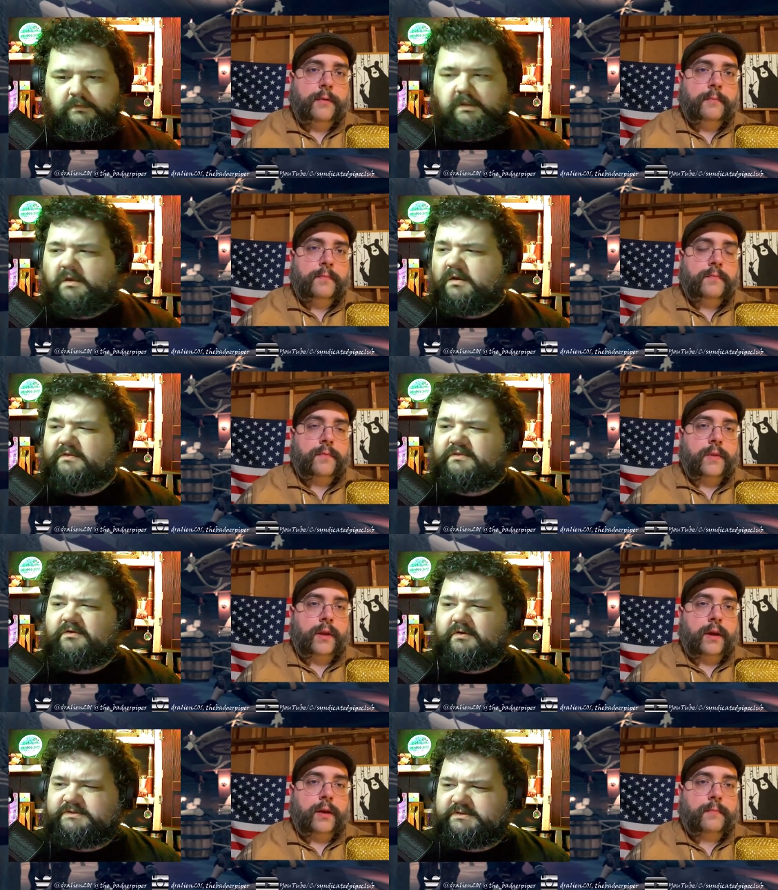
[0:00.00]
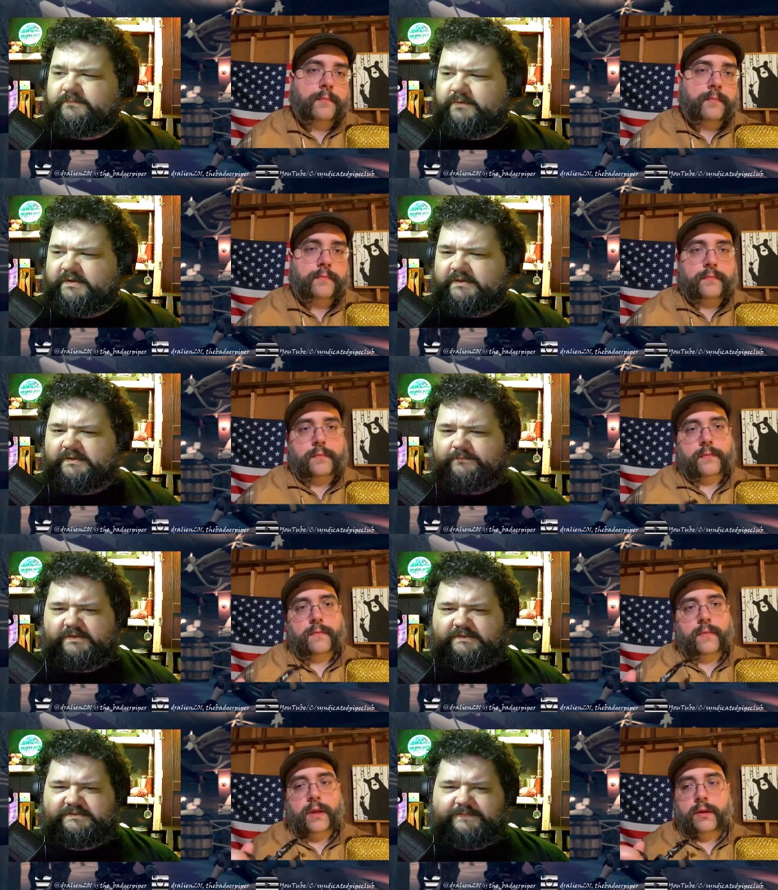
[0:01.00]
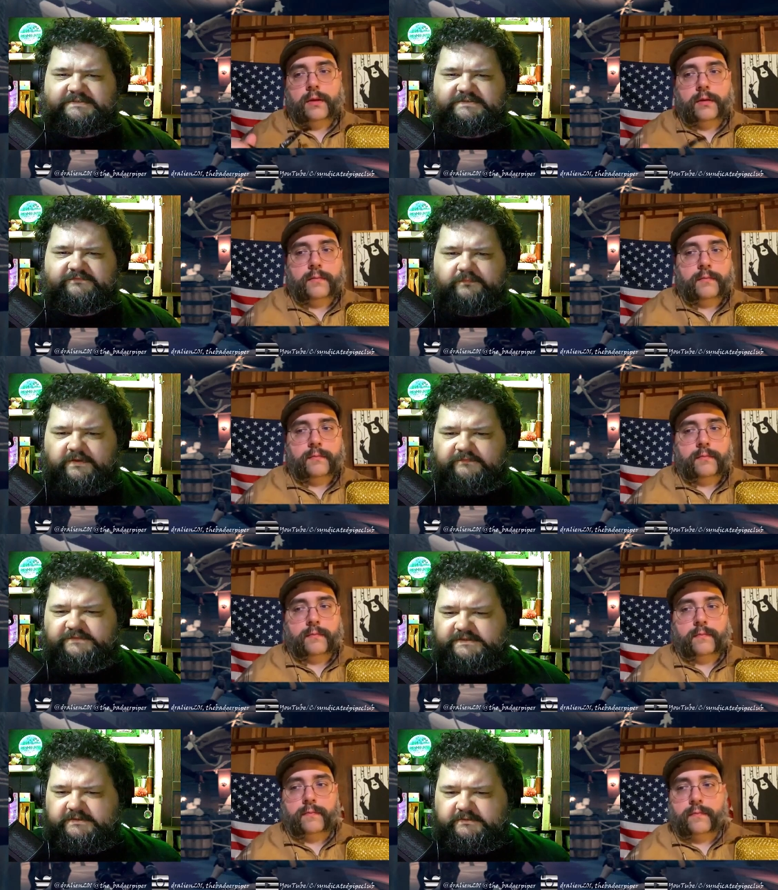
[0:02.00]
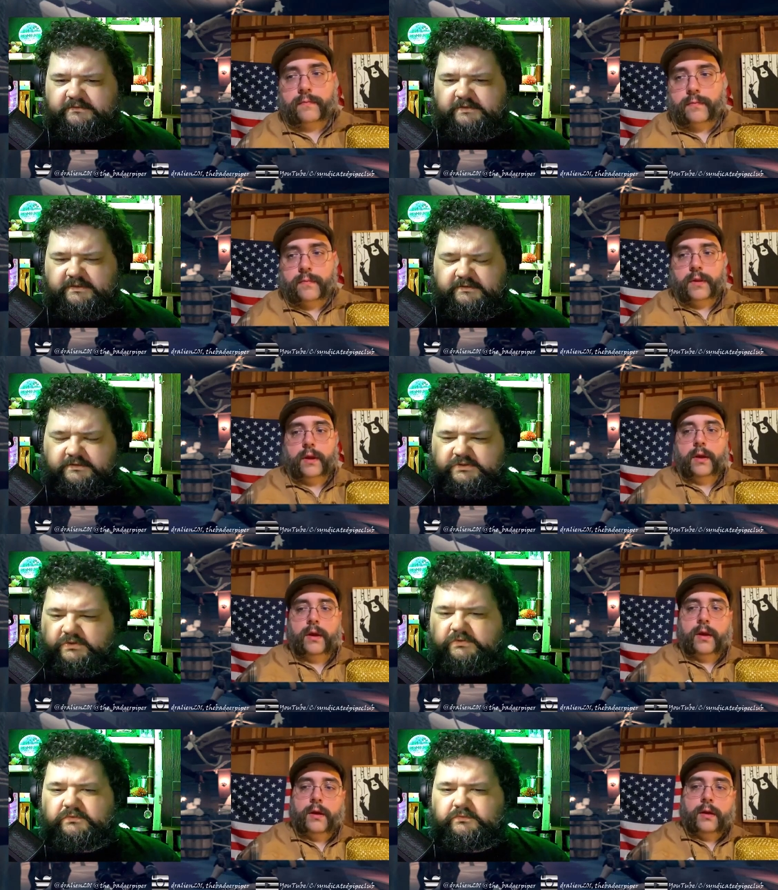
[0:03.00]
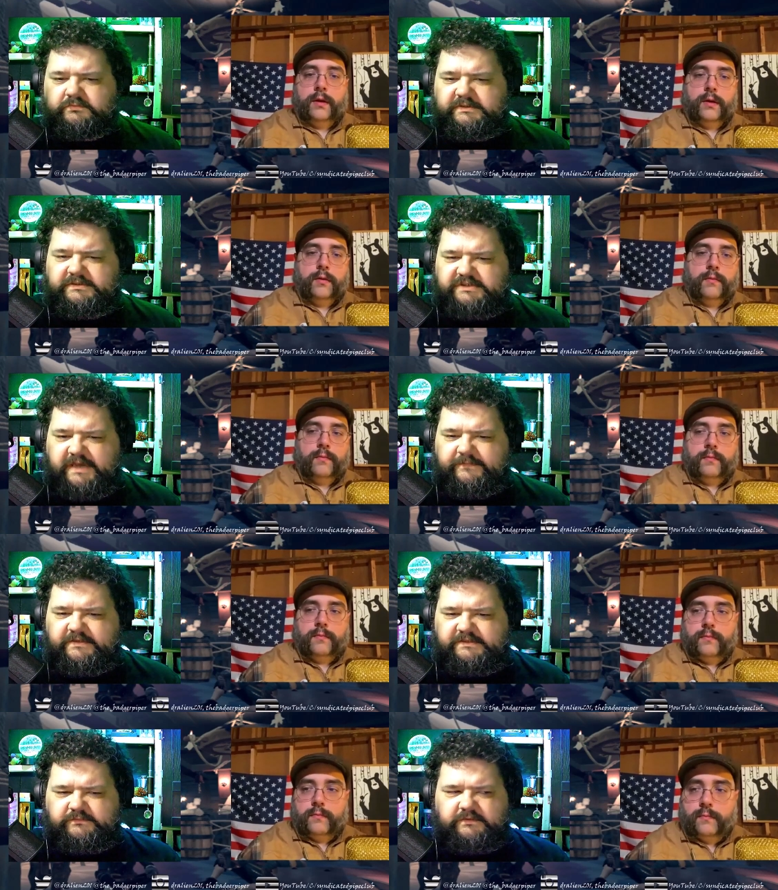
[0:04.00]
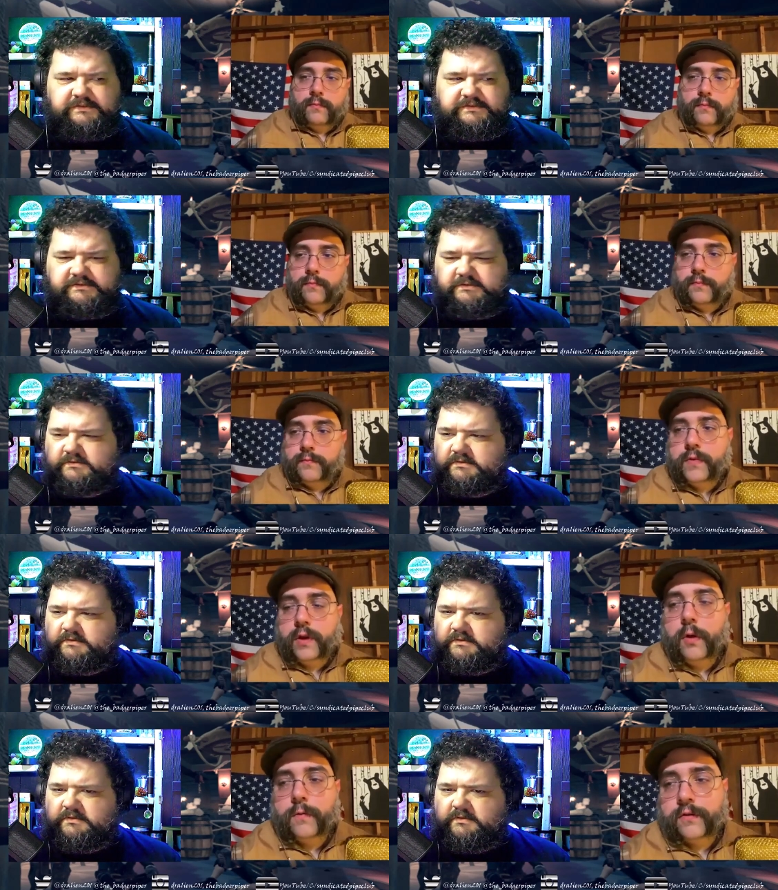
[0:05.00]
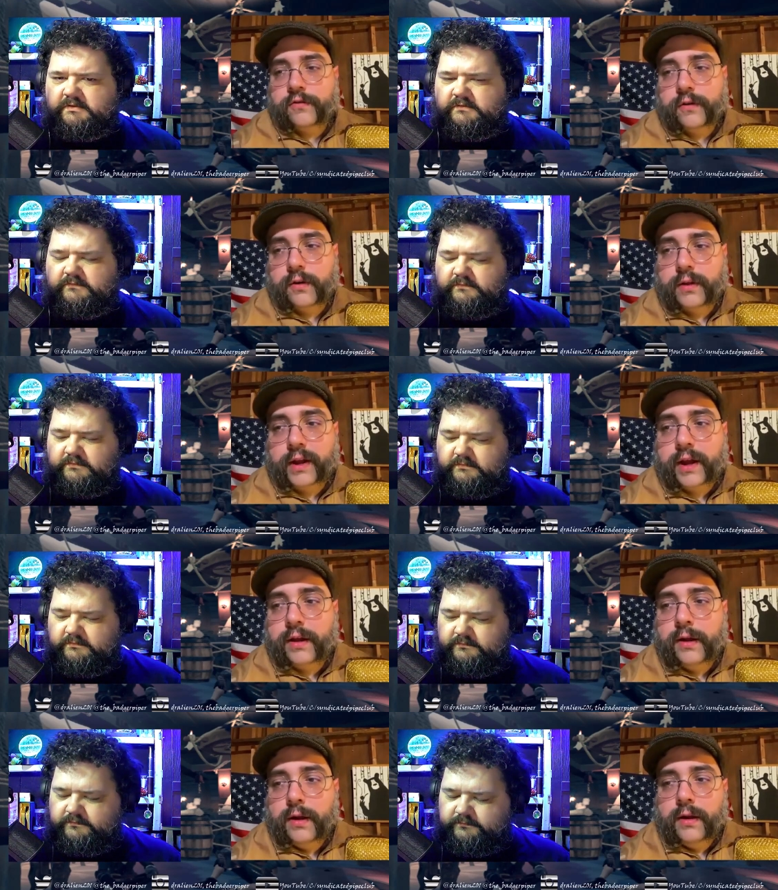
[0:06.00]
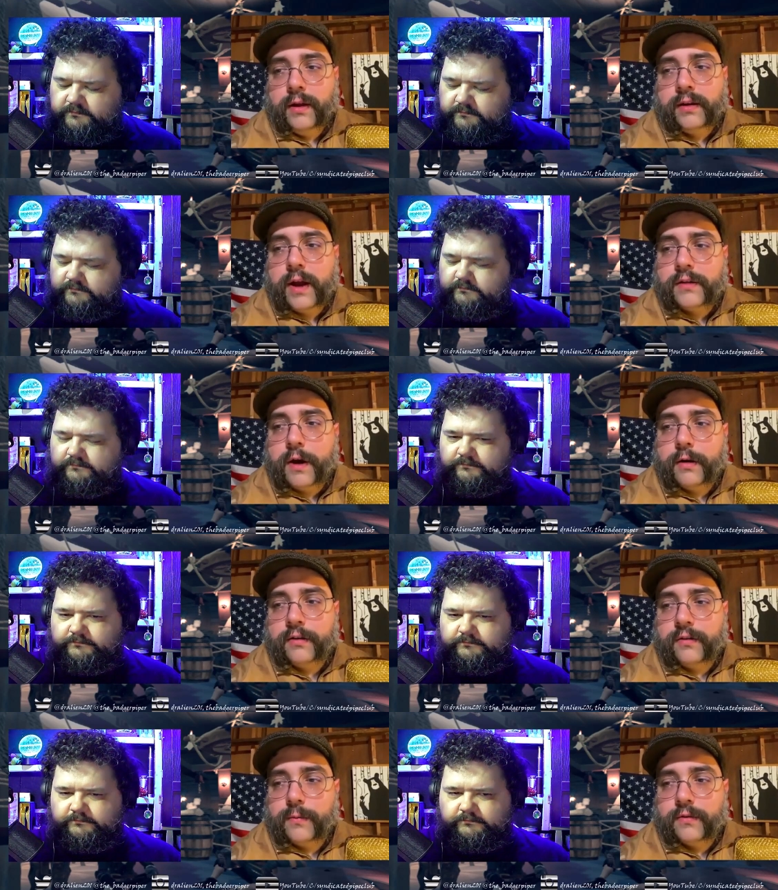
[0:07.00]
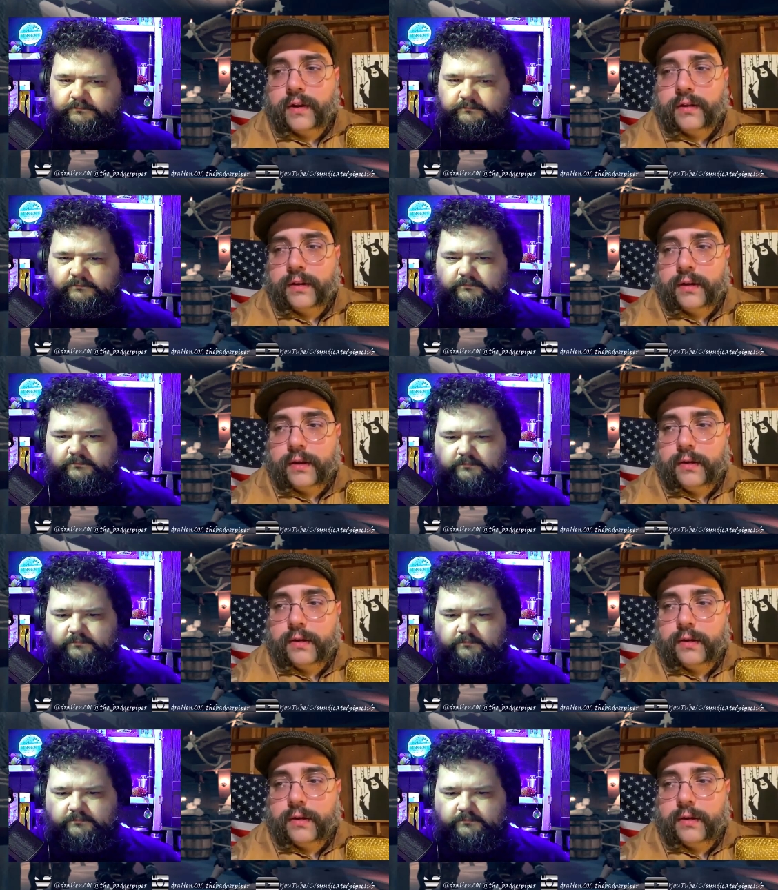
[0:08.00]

Speaker 1: They're also pretty pretty expensive from what I've seen, like the truly Japanese ones.
Speaker 2: Oh, for sure. Like a uh, like not the artisan ones, like the